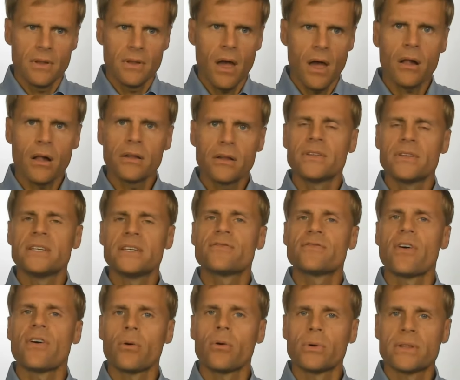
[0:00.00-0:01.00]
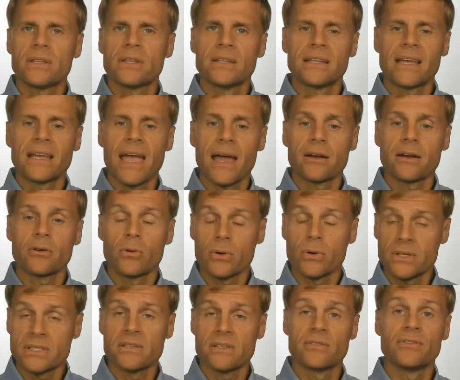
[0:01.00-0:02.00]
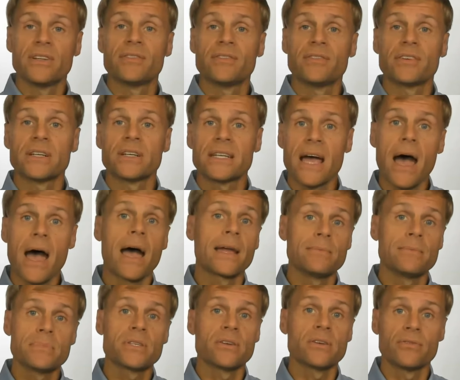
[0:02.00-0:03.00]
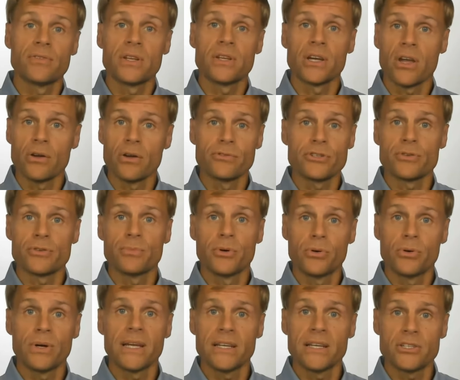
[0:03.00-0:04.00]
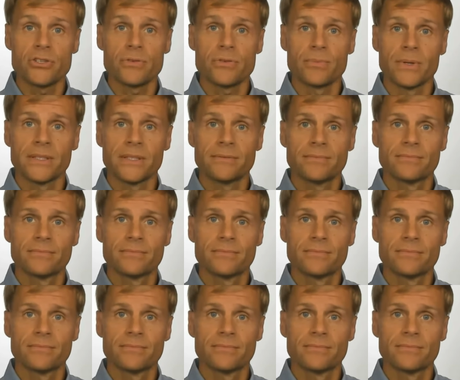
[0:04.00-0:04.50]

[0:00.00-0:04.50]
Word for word: all of these fall within the categories of different types of negotiable instrument.